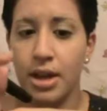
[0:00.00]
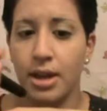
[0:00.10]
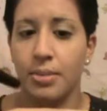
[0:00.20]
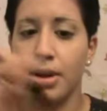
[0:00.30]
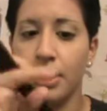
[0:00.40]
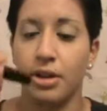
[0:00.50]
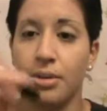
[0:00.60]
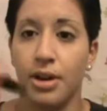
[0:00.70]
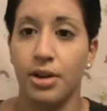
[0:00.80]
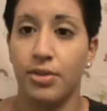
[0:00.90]
put a little
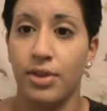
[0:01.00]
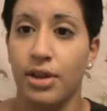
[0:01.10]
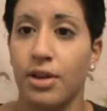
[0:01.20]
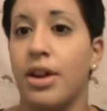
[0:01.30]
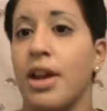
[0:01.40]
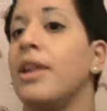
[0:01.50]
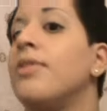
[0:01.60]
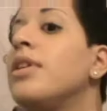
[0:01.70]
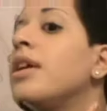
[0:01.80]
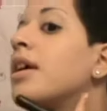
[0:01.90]
bit on your finger, and
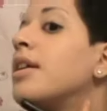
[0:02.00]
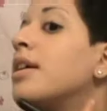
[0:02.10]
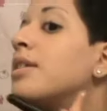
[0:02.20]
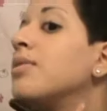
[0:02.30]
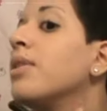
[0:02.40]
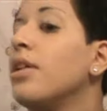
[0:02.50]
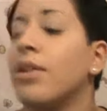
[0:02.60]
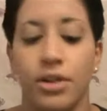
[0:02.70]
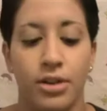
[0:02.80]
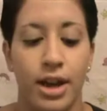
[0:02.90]
if you can, test it right here
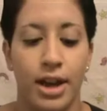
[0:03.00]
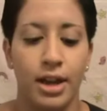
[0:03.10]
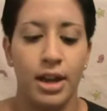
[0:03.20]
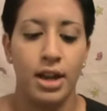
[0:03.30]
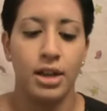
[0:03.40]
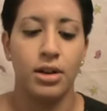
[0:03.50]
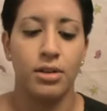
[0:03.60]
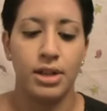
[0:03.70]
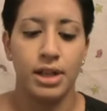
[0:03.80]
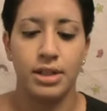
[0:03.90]
on your neck.
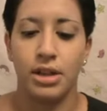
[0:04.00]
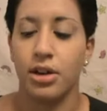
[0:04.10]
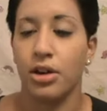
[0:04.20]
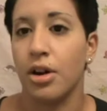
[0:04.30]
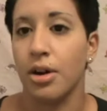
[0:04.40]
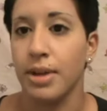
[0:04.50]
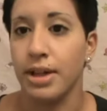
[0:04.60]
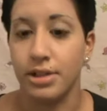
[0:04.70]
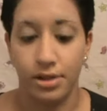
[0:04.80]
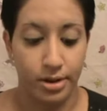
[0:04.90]
Don't test it on your arm
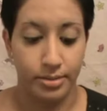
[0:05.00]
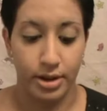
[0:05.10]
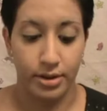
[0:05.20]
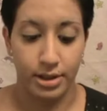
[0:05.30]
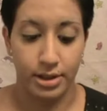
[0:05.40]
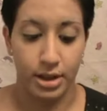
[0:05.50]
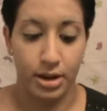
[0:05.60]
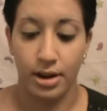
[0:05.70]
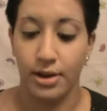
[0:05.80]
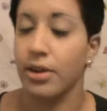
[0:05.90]
because your arms obviously
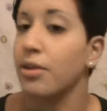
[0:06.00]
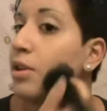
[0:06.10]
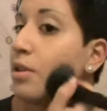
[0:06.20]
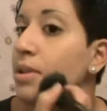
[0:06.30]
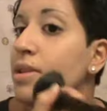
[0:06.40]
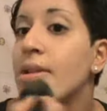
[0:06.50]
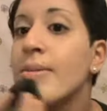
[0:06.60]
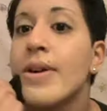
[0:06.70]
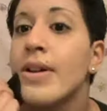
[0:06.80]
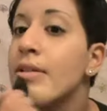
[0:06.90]
are never going to be the same
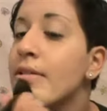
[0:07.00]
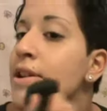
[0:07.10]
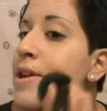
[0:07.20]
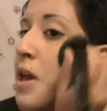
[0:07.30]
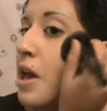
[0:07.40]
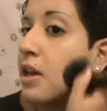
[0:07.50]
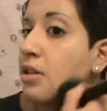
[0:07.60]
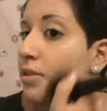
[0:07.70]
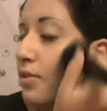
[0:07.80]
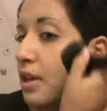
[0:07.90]
color as
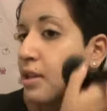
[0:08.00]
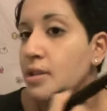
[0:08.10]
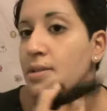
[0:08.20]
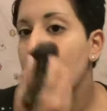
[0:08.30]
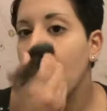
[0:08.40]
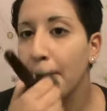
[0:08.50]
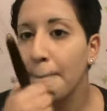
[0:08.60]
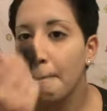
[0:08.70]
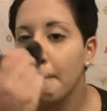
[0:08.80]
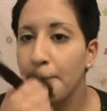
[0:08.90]
your face.
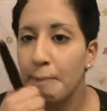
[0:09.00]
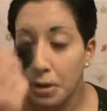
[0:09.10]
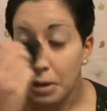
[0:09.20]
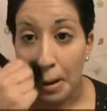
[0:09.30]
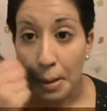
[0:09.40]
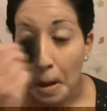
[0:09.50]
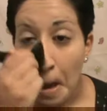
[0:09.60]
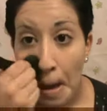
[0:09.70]
So